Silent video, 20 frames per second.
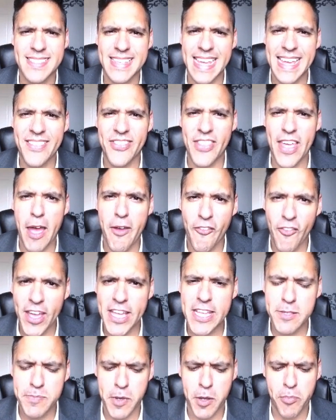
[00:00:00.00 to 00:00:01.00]
in their
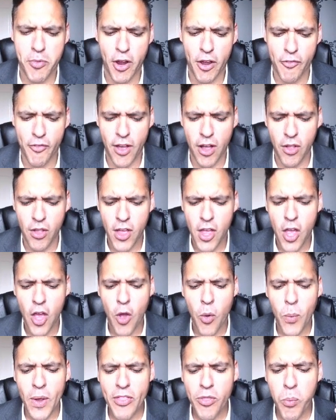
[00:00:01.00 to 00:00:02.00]
Facebook profile
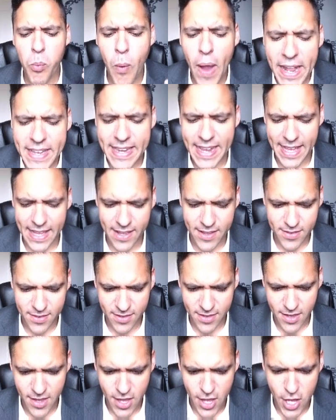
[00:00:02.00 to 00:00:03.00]
with weddings.